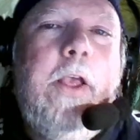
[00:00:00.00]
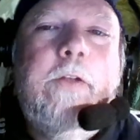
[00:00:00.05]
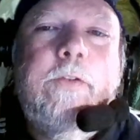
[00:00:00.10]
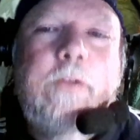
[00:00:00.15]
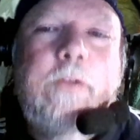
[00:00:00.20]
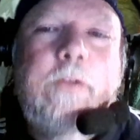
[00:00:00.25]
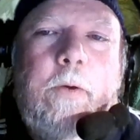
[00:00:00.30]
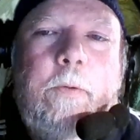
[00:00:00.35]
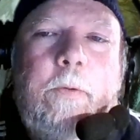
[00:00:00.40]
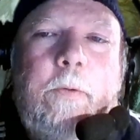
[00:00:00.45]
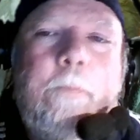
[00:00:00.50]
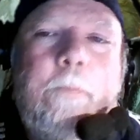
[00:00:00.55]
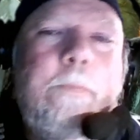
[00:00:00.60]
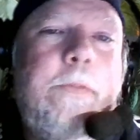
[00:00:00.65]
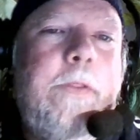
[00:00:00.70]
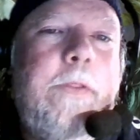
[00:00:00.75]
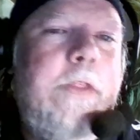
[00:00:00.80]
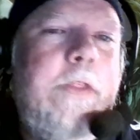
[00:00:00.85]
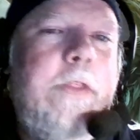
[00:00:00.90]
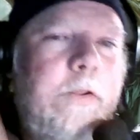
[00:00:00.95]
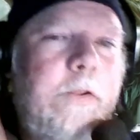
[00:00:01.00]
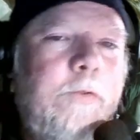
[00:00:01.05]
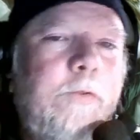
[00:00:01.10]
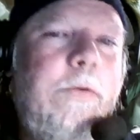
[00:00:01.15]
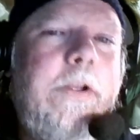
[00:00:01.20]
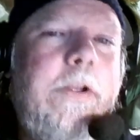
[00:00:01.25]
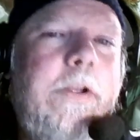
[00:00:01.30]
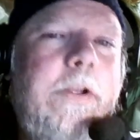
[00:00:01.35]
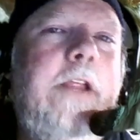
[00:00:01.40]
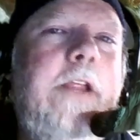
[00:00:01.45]
So this
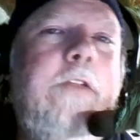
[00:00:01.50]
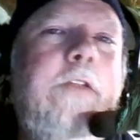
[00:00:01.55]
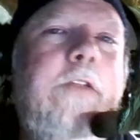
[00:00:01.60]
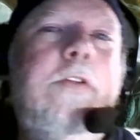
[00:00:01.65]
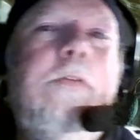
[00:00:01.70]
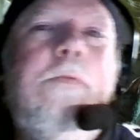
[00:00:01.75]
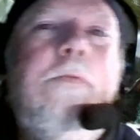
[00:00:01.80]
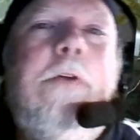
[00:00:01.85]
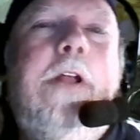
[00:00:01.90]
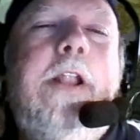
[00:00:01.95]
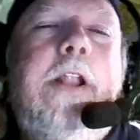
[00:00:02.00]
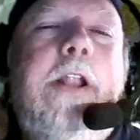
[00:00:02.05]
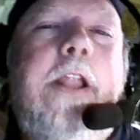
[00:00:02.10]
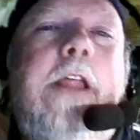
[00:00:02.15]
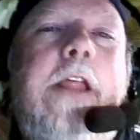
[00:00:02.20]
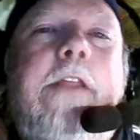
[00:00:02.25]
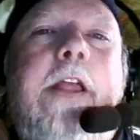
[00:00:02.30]
one is the one